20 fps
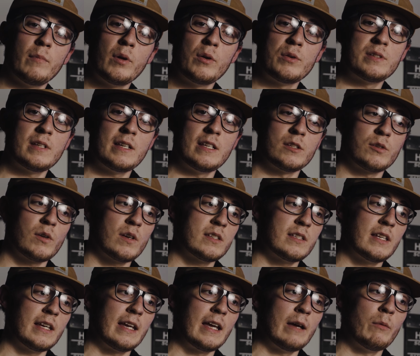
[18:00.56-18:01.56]
most
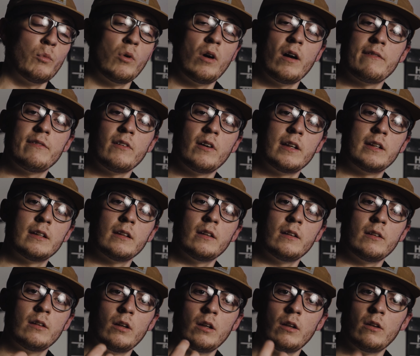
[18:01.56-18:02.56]
interesting and what I find
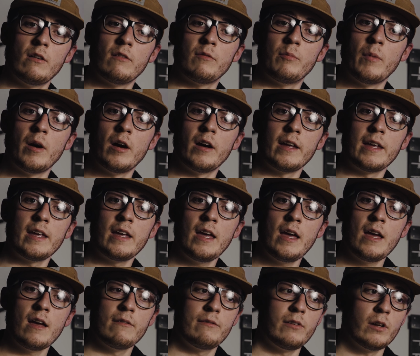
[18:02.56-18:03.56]
a lot of my
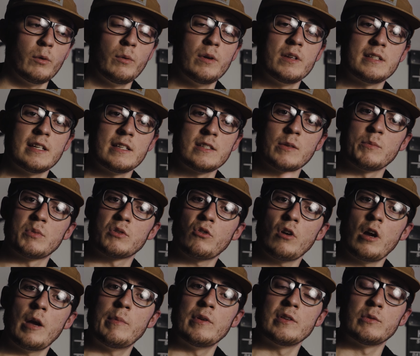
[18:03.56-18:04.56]
followers and
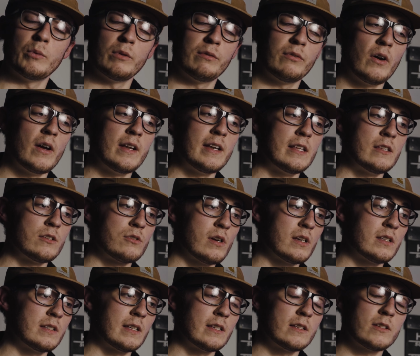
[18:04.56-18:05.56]
subscribers would find
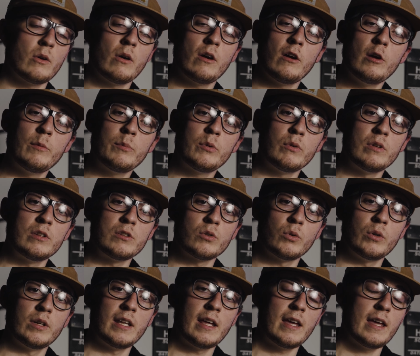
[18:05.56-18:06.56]
interesting. So I hope you
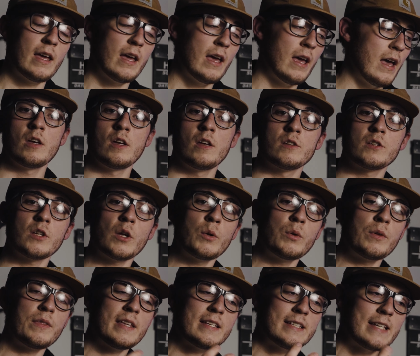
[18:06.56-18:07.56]
enjoyed it. So
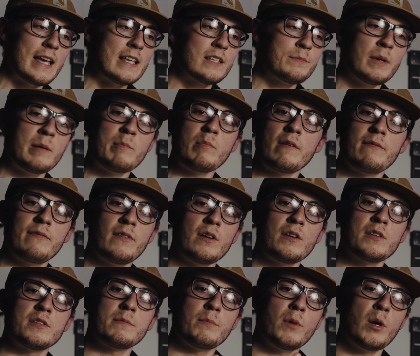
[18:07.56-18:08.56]
this has been my
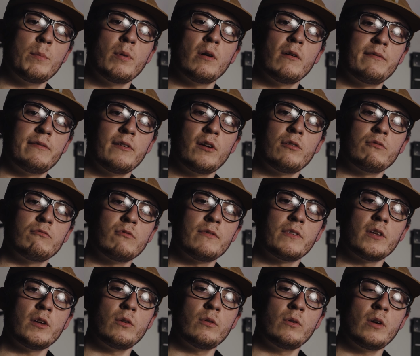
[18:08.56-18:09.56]
first mobile phone
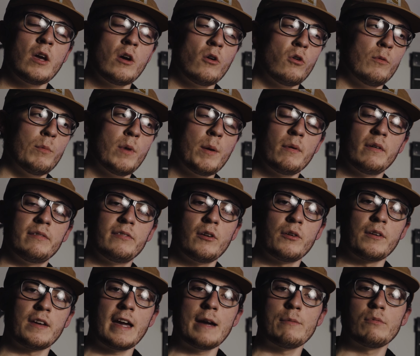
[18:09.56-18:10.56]
review or mobile
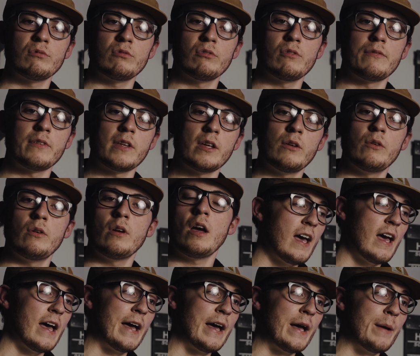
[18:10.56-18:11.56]
phone camera review.
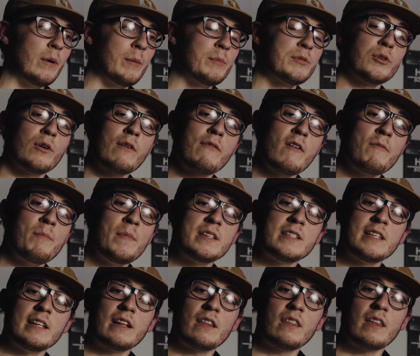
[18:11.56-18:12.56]
I'm sorry if I've
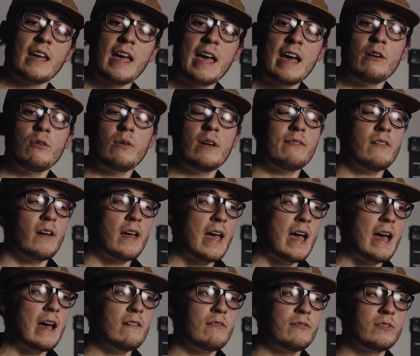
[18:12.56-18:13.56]
missed anything out. If I
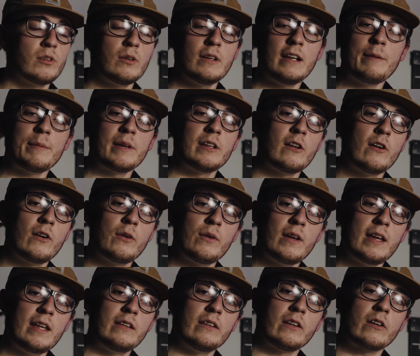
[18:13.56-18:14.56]
have, do let me know
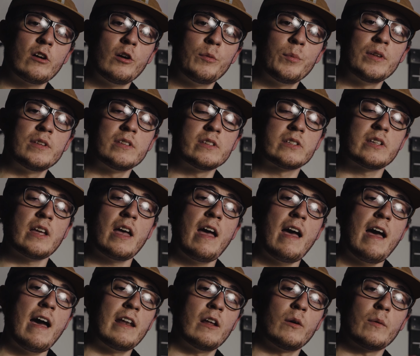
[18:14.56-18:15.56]
in the comments
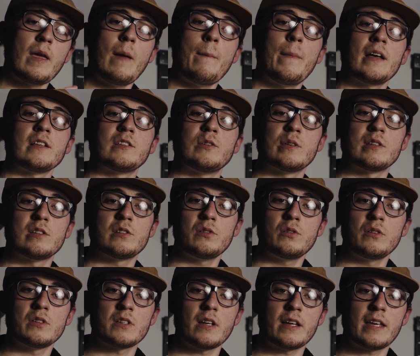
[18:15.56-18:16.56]
and I'll get back to you as
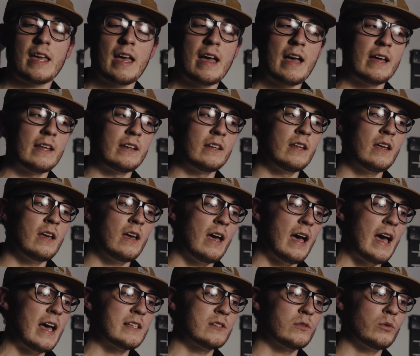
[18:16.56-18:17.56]
soon as I can.
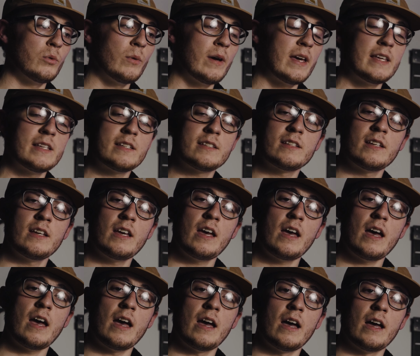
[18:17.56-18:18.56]
As always,
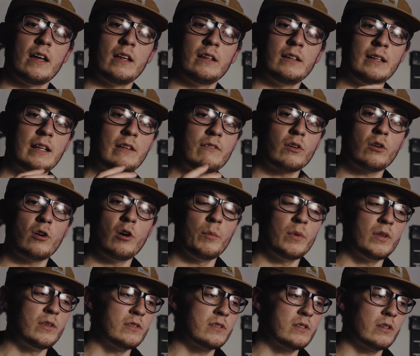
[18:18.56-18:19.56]
leave a
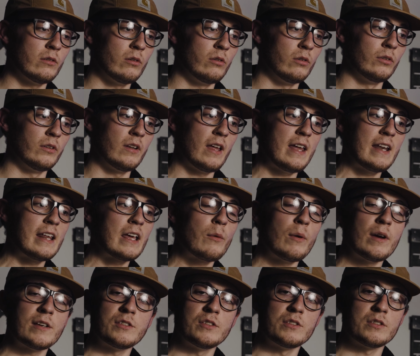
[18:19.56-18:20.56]
comment on any
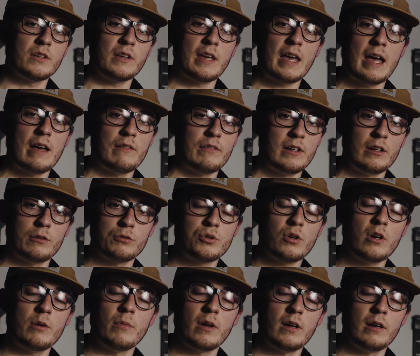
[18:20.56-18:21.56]
questions that you have, and I'll
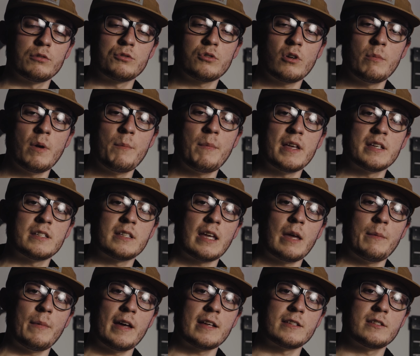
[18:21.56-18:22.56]
try my best to
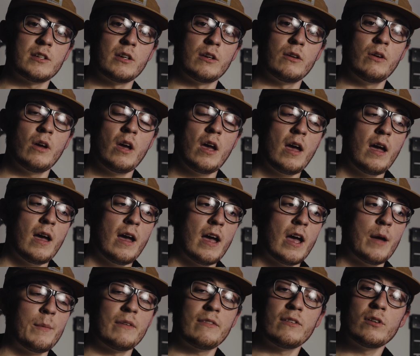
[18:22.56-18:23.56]
get back to you.
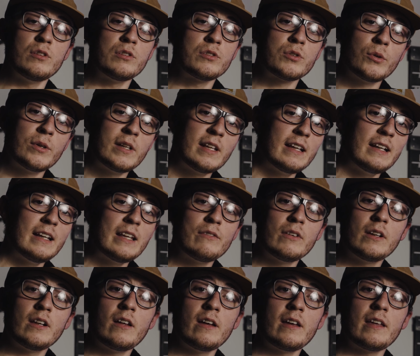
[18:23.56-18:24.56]
If you enjoyed it, leave
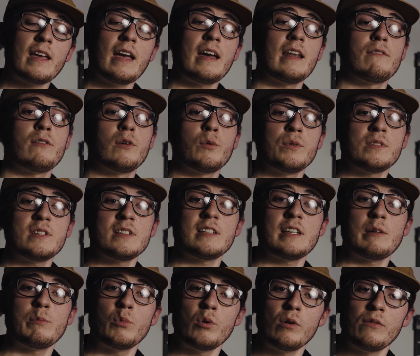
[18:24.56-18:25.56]
a like, and if you want to
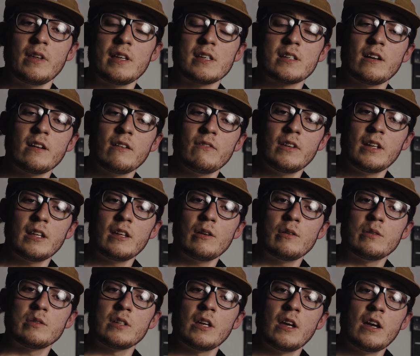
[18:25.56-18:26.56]
see more of these kind of
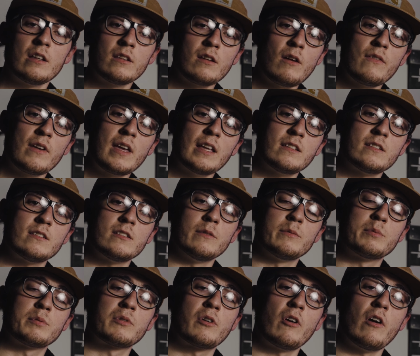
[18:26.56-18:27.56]
videos, don't forget to
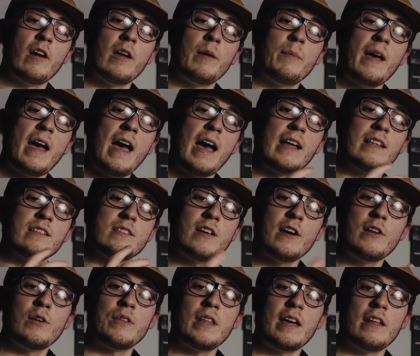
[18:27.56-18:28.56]
subscribe and
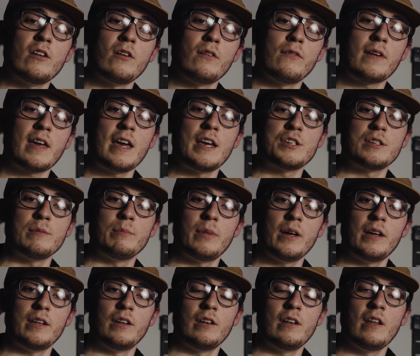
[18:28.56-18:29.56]
turn on that notification
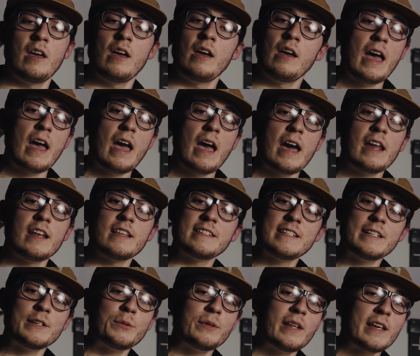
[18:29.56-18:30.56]
button. And
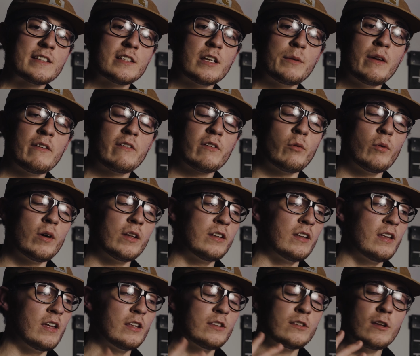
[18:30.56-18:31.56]
until next time everyone,
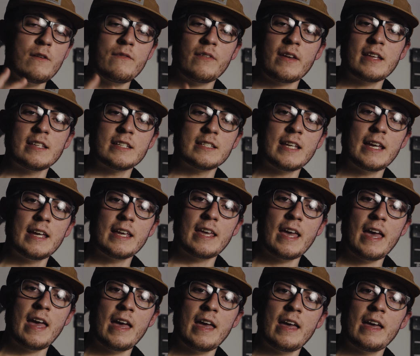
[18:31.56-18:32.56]
don't forget to take
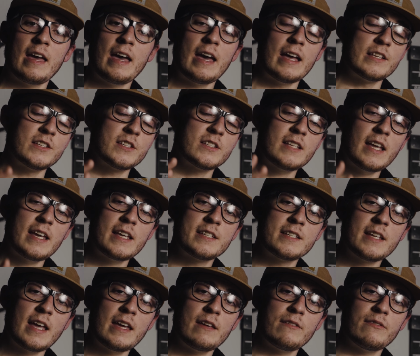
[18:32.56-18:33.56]
care and stay
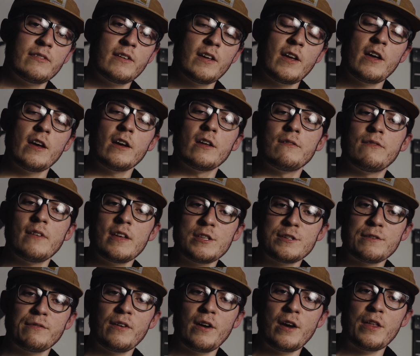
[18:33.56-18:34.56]
safe,
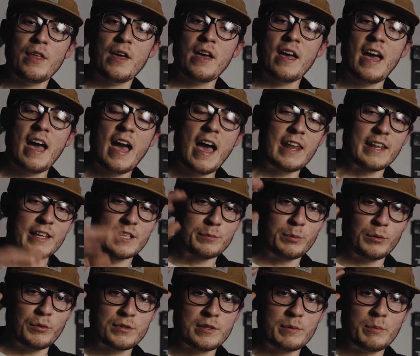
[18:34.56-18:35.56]
adventure further and
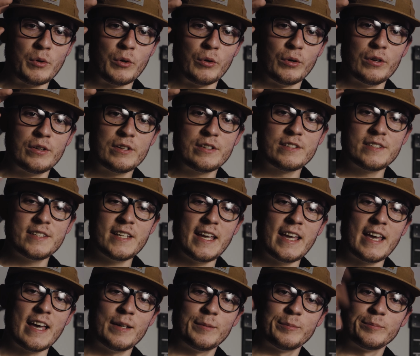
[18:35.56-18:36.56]
explore some more. See
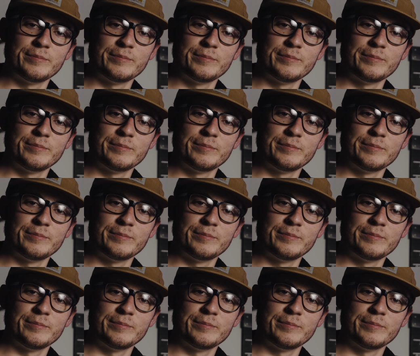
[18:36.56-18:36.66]
ya.